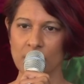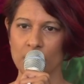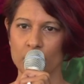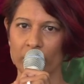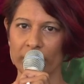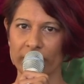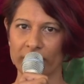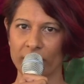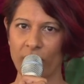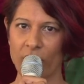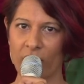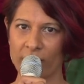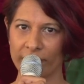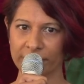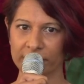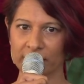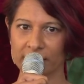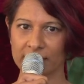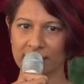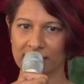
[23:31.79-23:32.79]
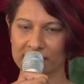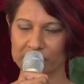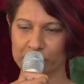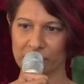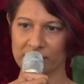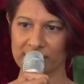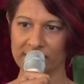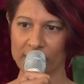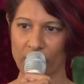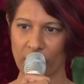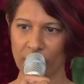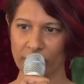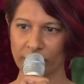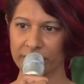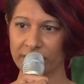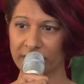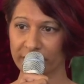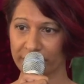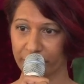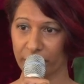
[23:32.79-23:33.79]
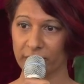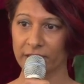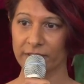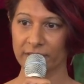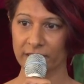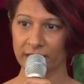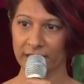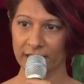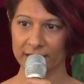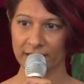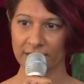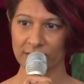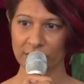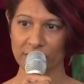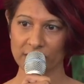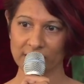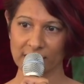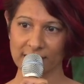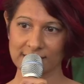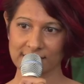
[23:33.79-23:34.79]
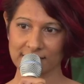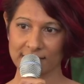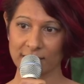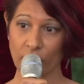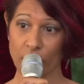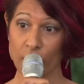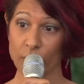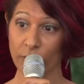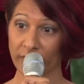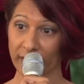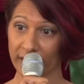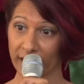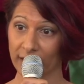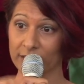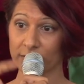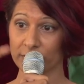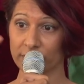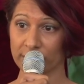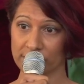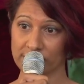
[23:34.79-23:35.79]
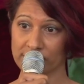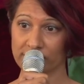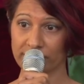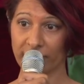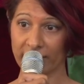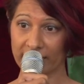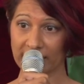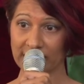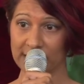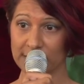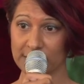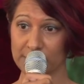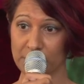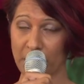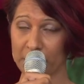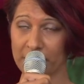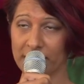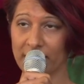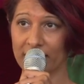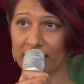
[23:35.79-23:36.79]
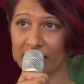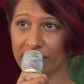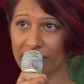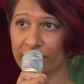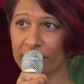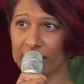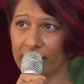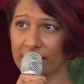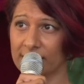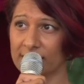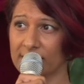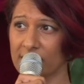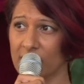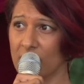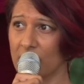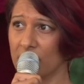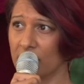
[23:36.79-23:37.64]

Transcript: where the conflict is resolved in front of the kids so that they see, oh, they get in fights, mom and daddy get in fights,